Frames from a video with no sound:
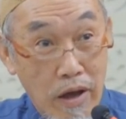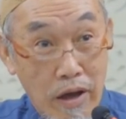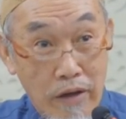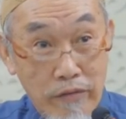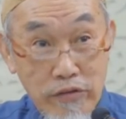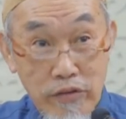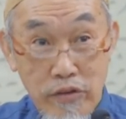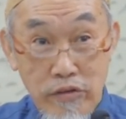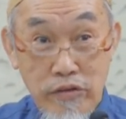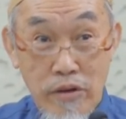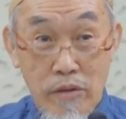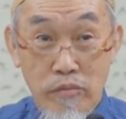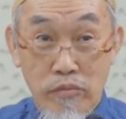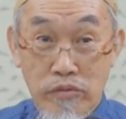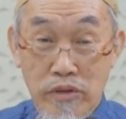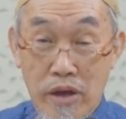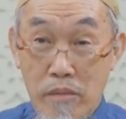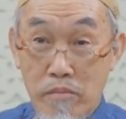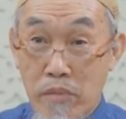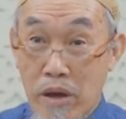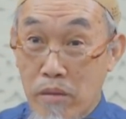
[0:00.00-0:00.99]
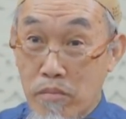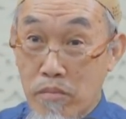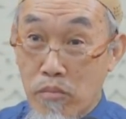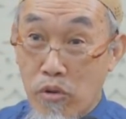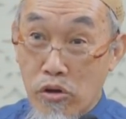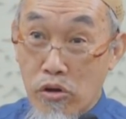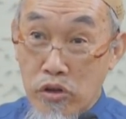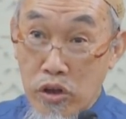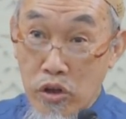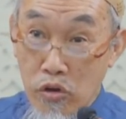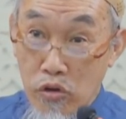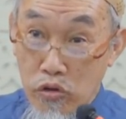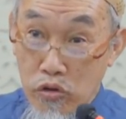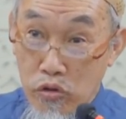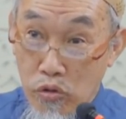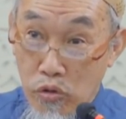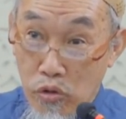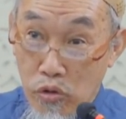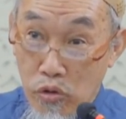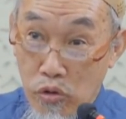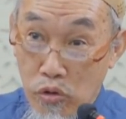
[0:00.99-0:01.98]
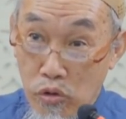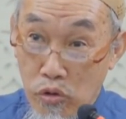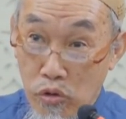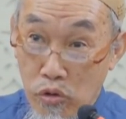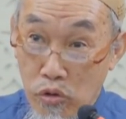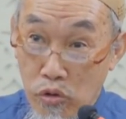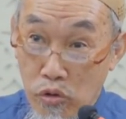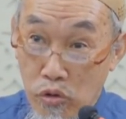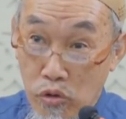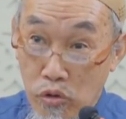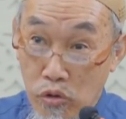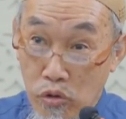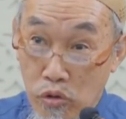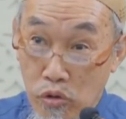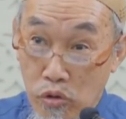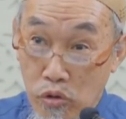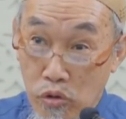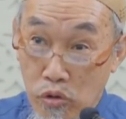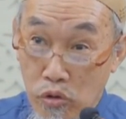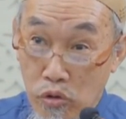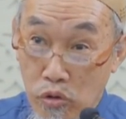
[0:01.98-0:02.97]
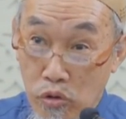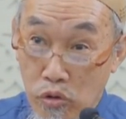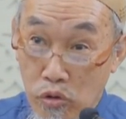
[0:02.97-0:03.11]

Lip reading: After some time, my body also look like potato.